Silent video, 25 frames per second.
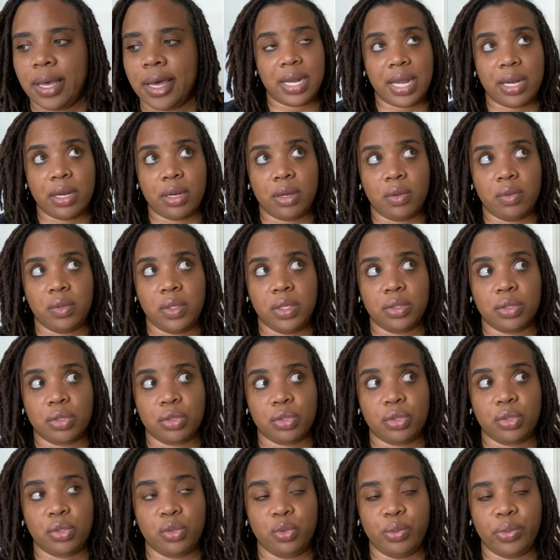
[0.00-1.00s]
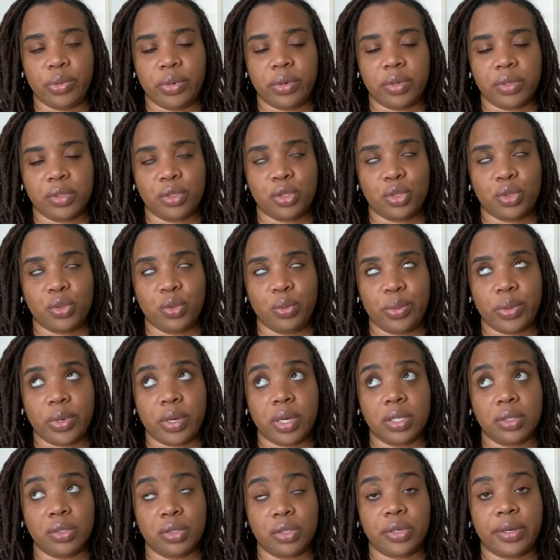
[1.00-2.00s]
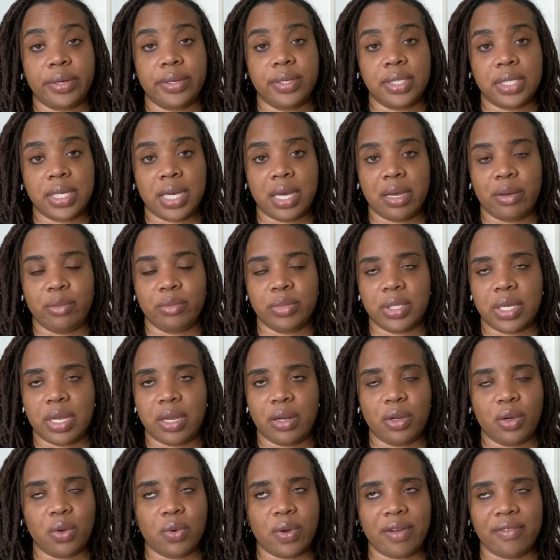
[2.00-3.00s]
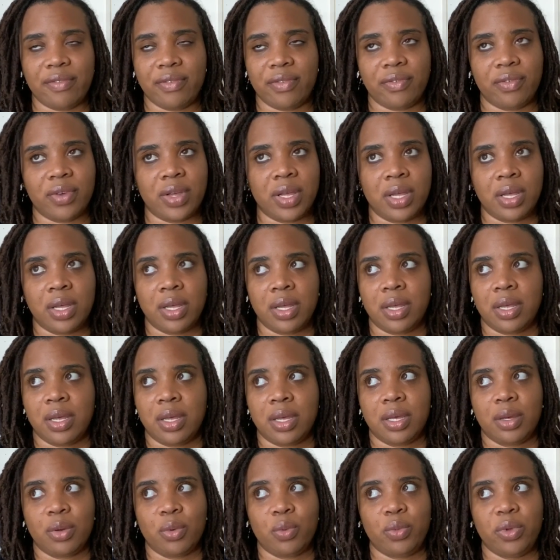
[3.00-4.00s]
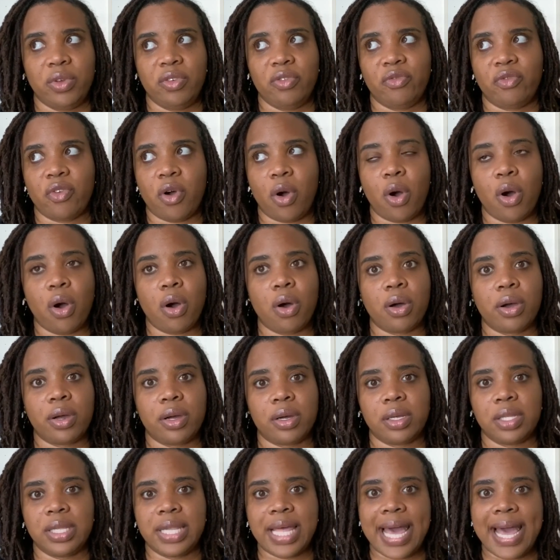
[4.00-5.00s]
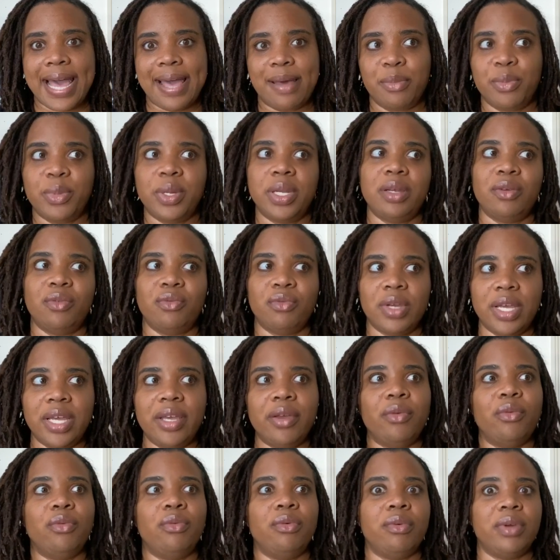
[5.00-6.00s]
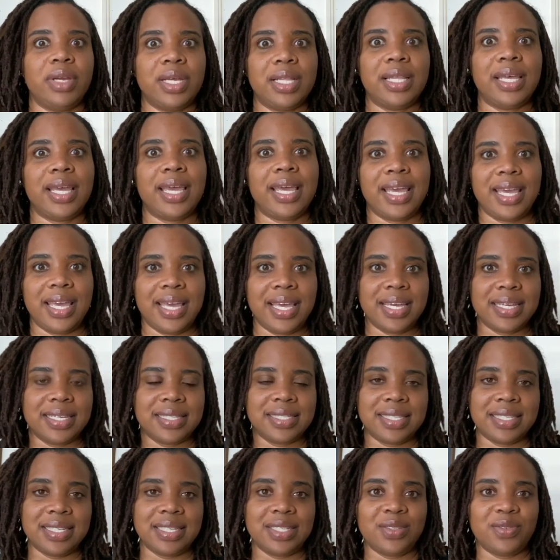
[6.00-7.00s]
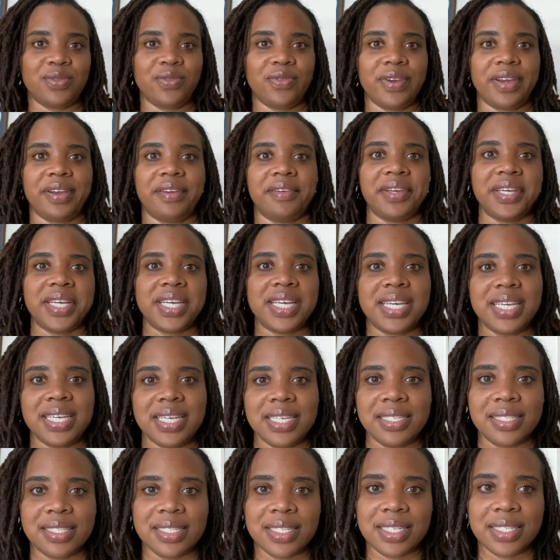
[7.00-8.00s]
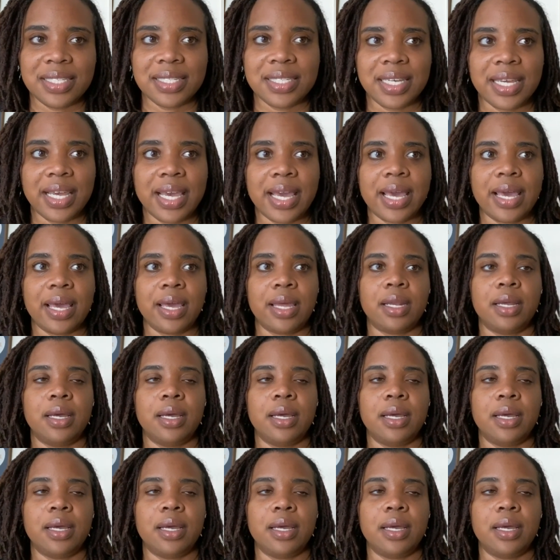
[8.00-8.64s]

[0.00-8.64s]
I know these are super, super uncertain times, and I know we've all heard that, but it really is. And it's very easy to get